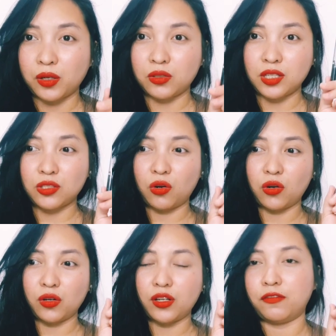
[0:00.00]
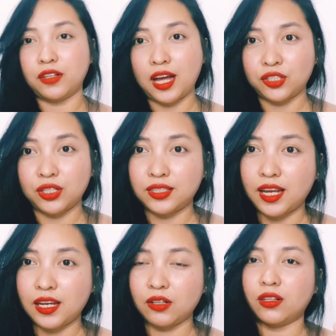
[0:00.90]
because it's on a flash
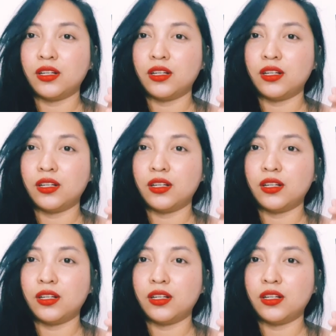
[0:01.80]
sale